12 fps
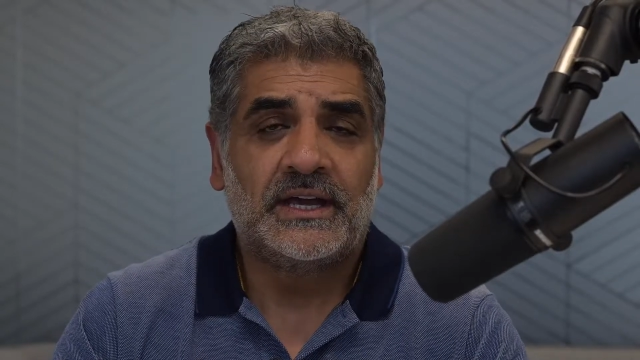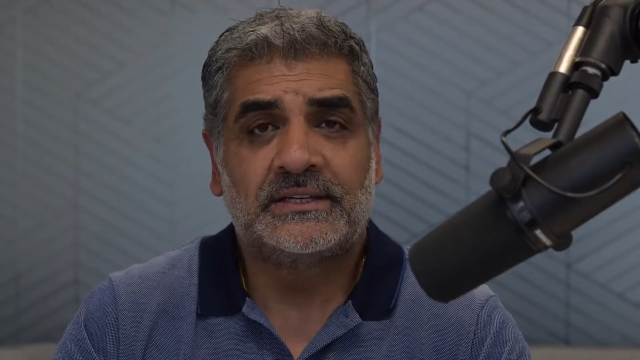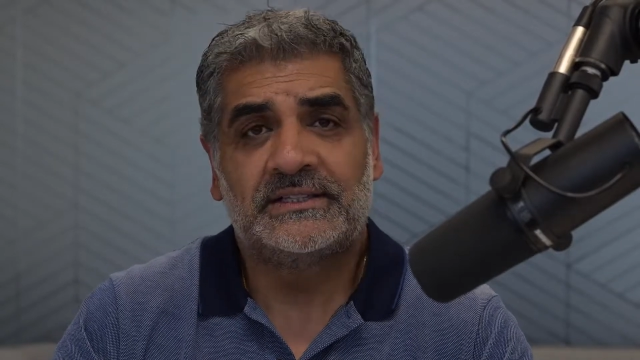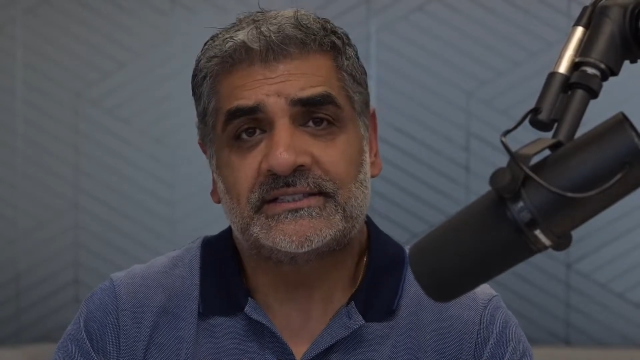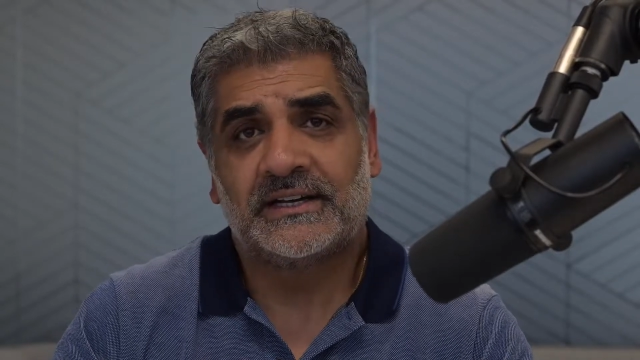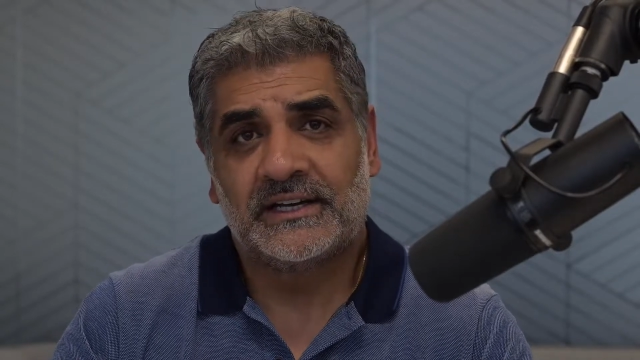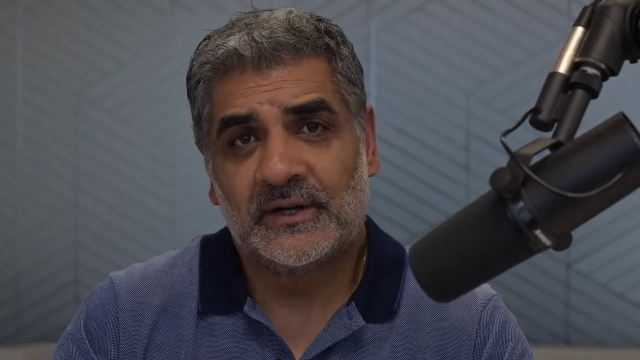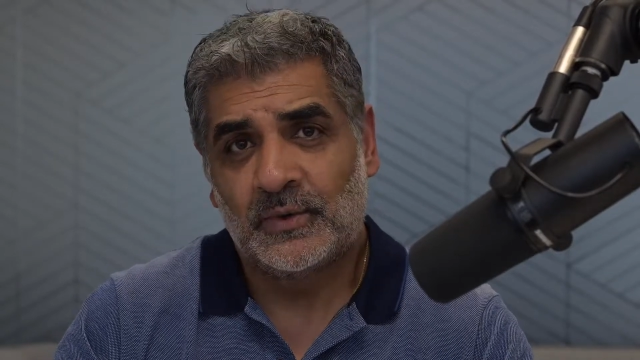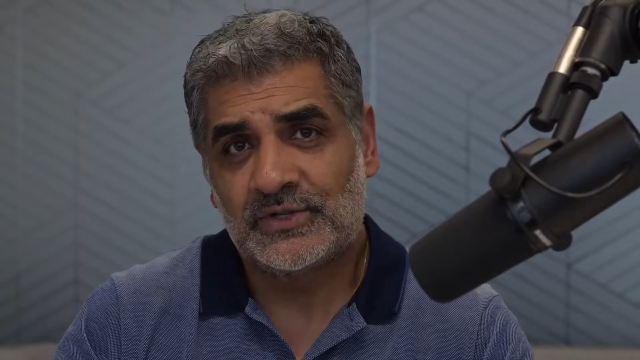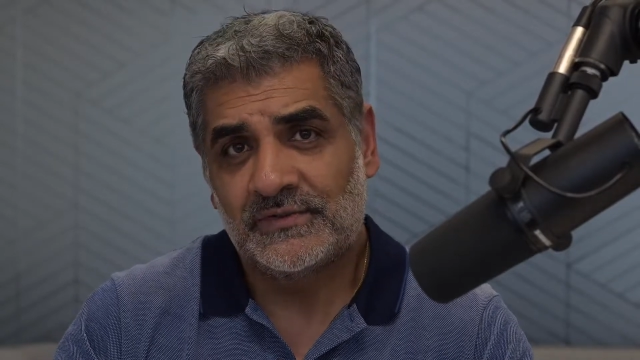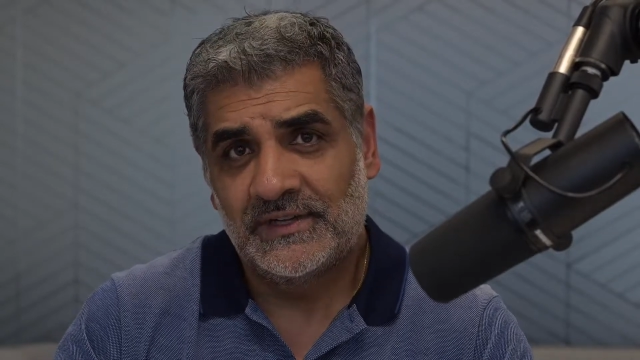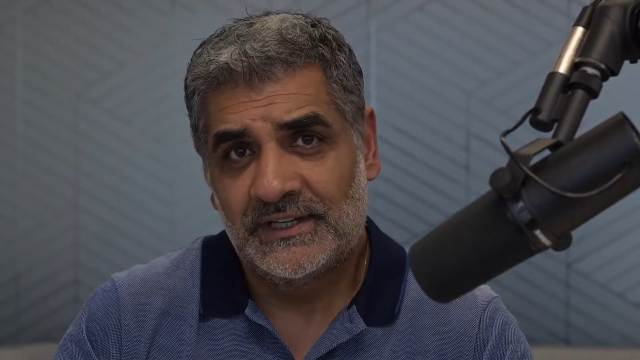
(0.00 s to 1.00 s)
in deciding
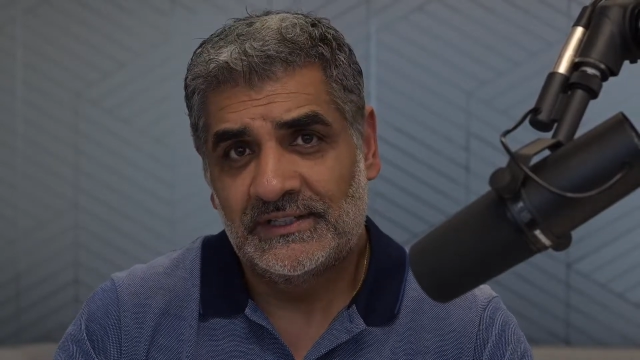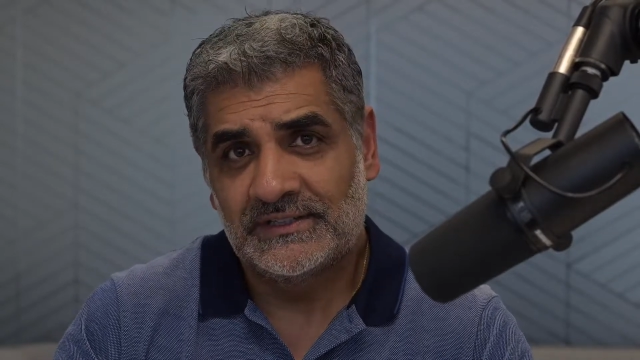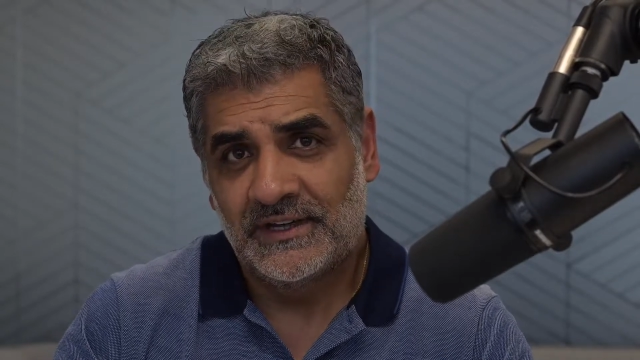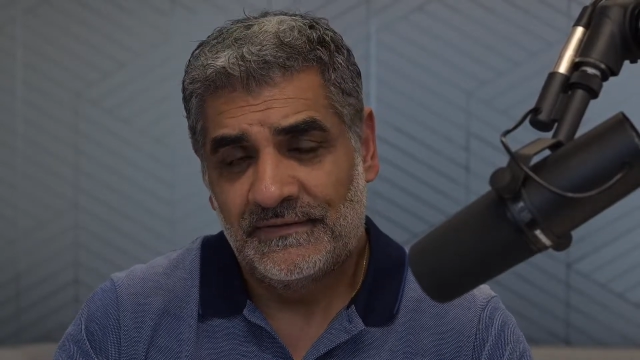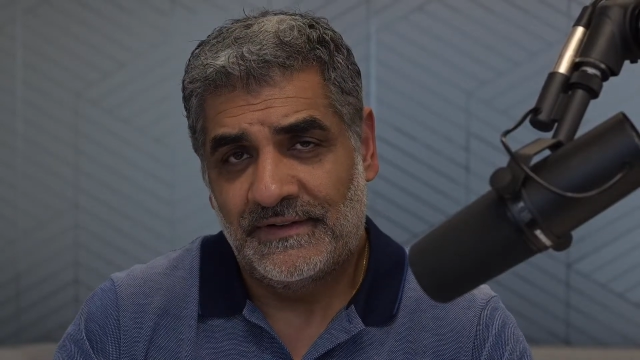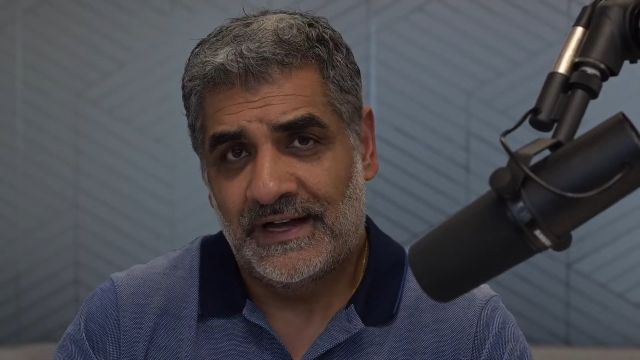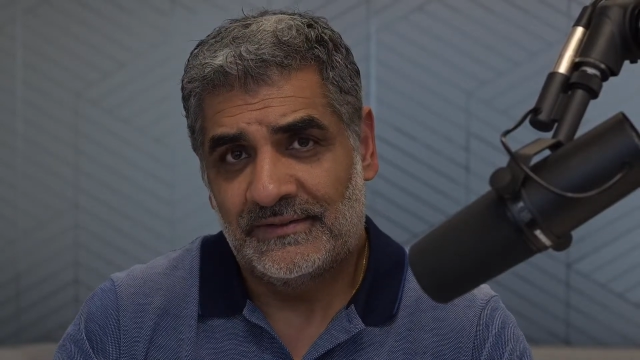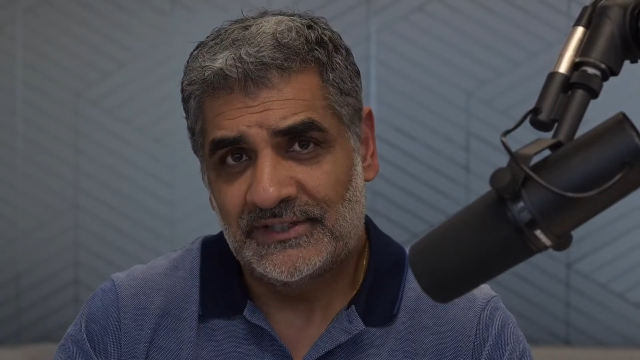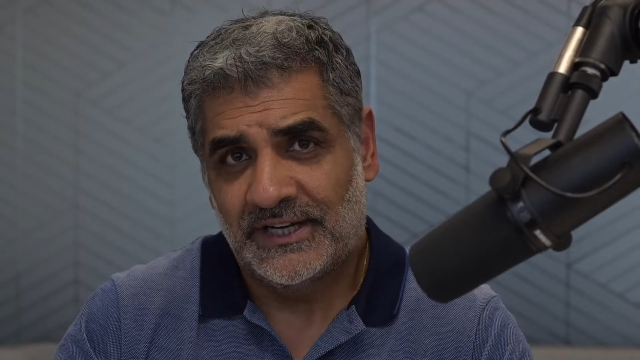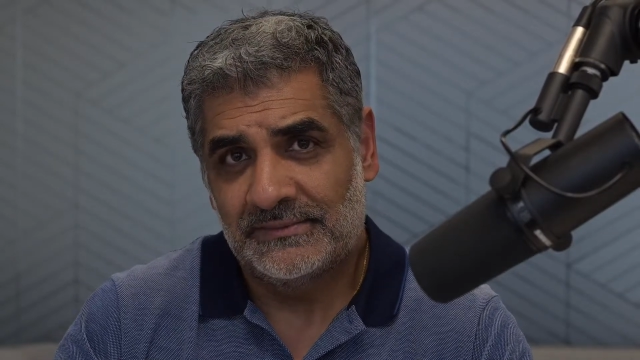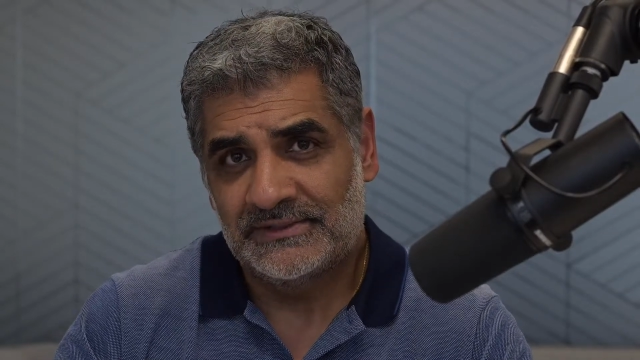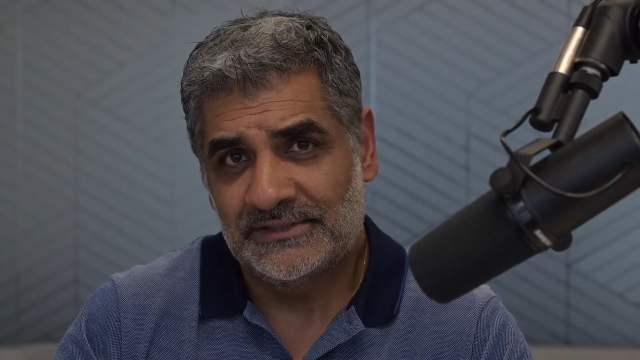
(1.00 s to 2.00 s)
which of these valve
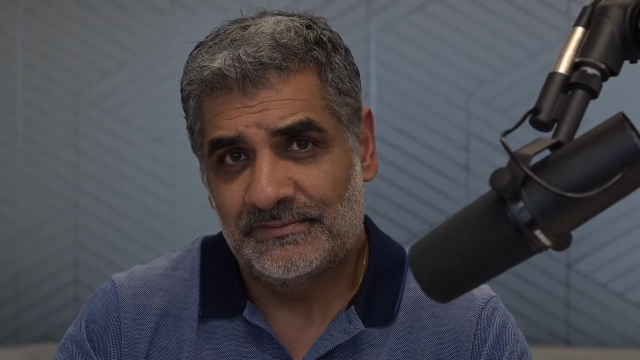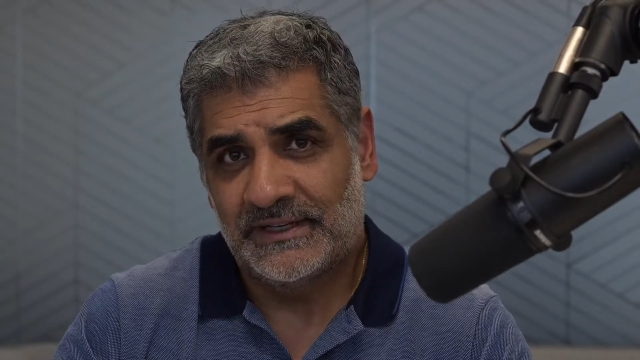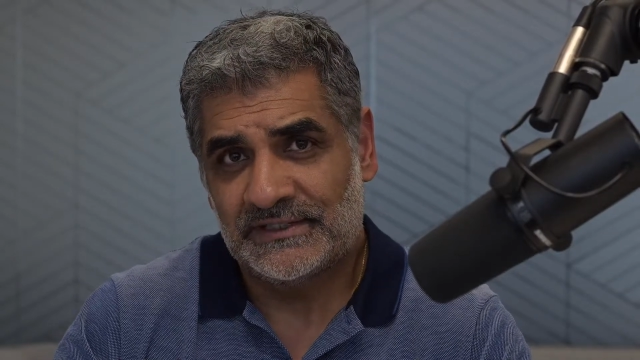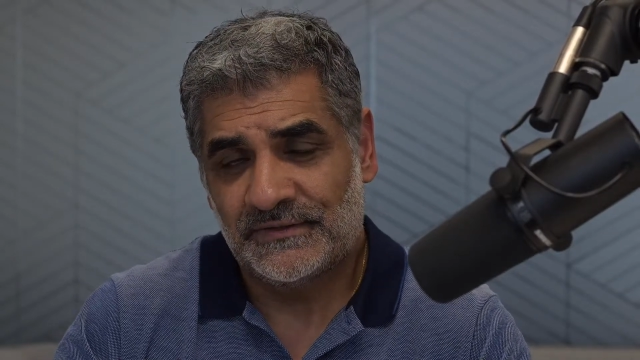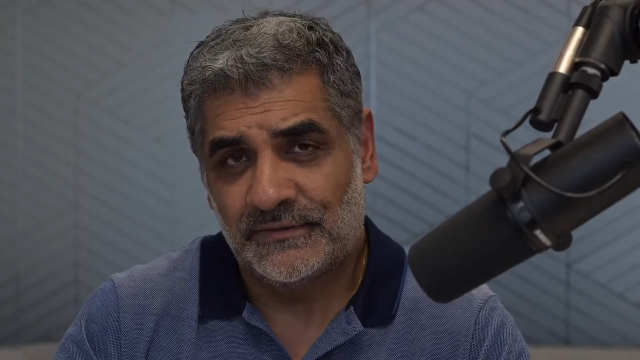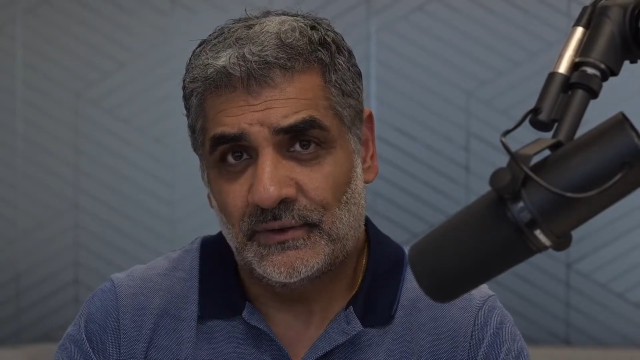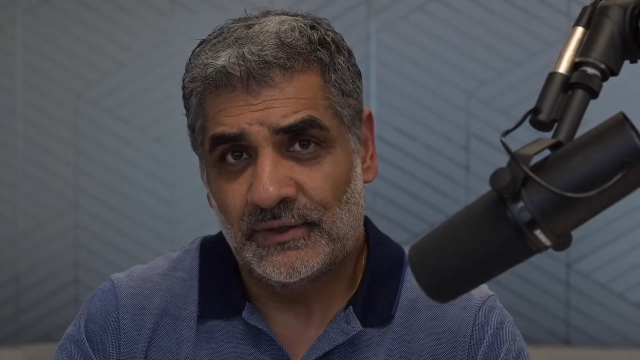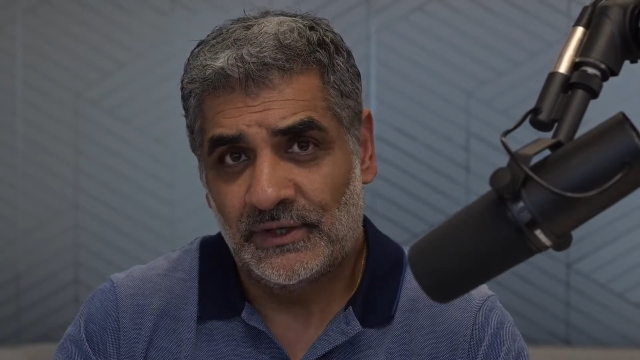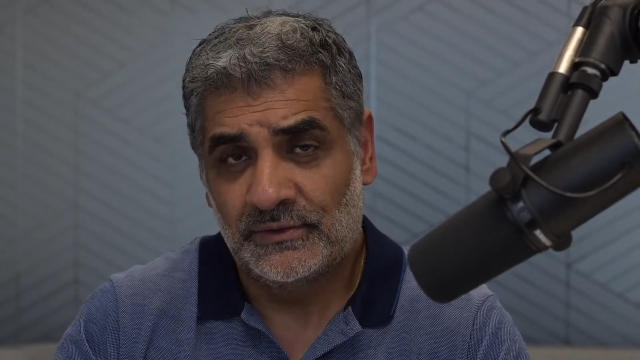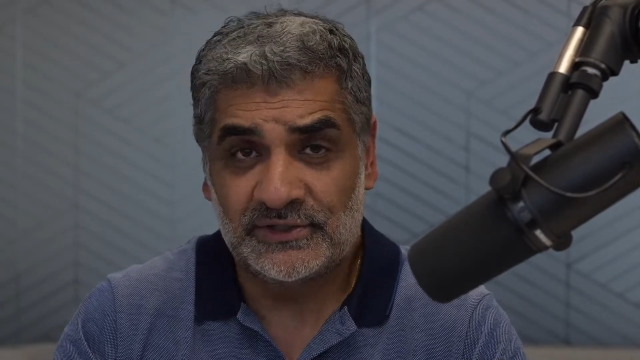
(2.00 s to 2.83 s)
types is best for you.